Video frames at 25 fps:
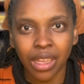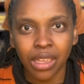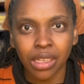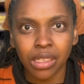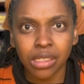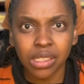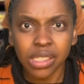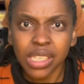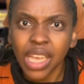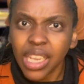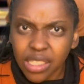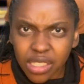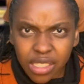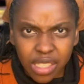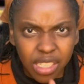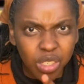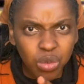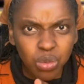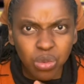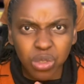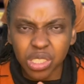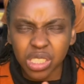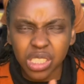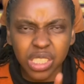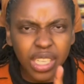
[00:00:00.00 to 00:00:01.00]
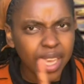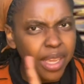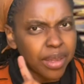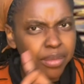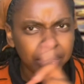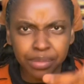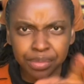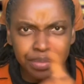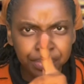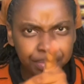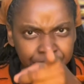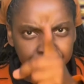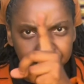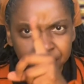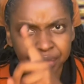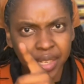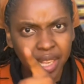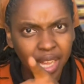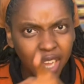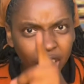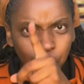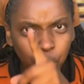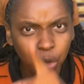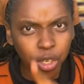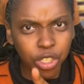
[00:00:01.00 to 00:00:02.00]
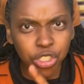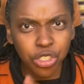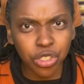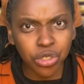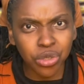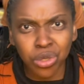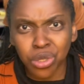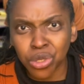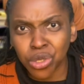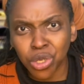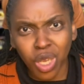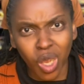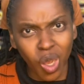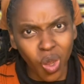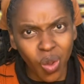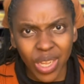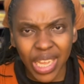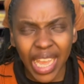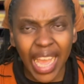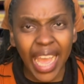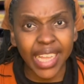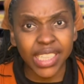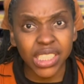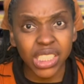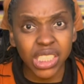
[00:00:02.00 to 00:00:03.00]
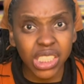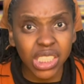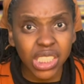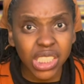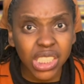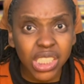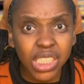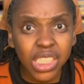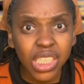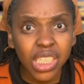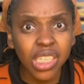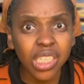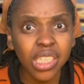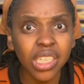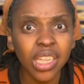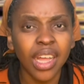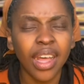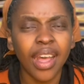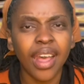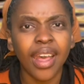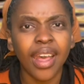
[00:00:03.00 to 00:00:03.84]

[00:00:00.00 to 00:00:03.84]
Satan will say, mm, I want you to go and steal